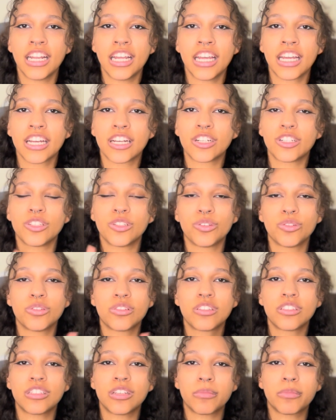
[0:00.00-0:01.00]
include
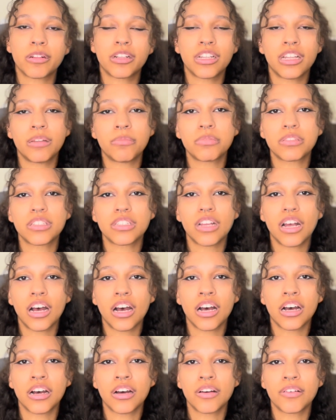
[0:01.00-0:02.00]
some clips
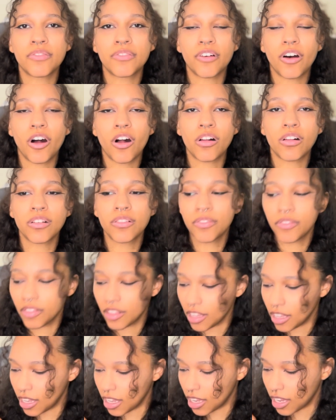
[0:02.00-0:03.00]
of all of
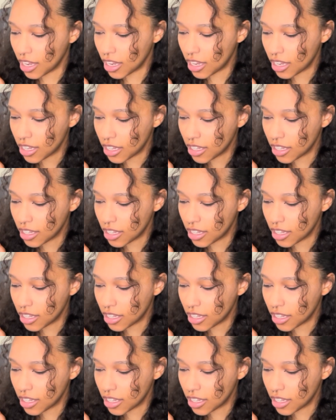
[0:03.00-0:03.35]
the